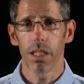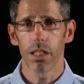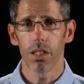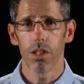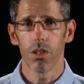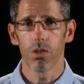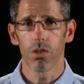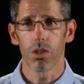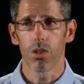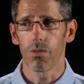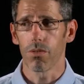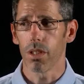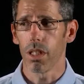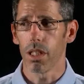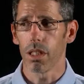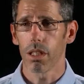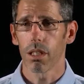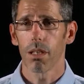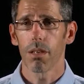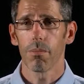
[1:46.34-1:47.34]
to make use
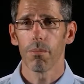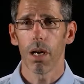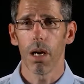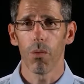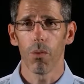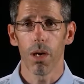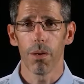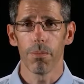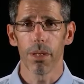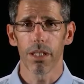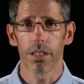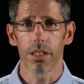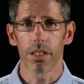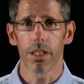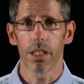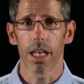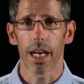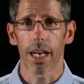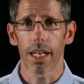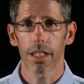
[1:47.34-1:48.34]
of these
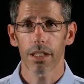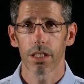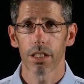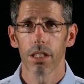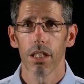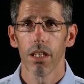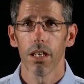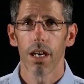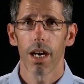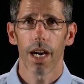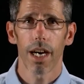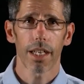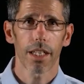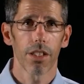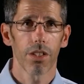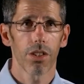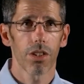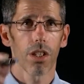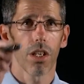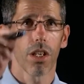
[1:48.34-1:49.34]
malware-based attacks,
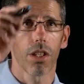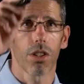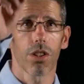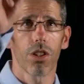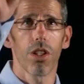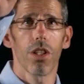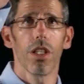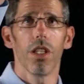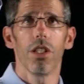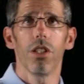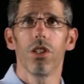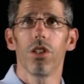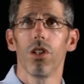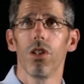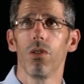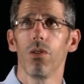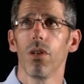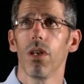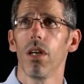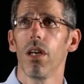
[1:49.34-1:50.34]
hackers are turning
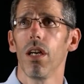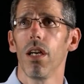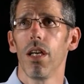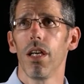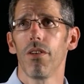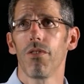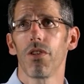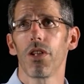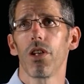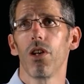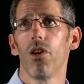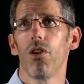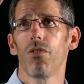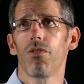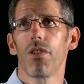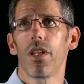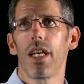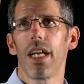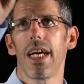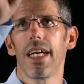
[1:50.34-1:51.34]
to living
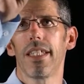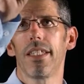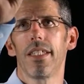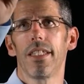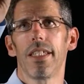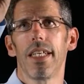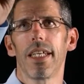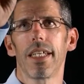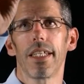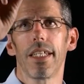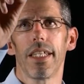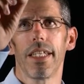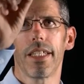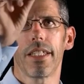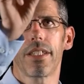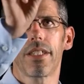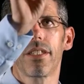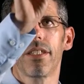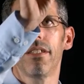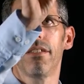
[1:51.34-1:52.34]
off the land
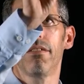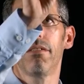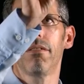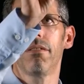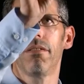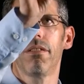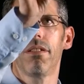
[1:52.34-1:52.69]
techniques.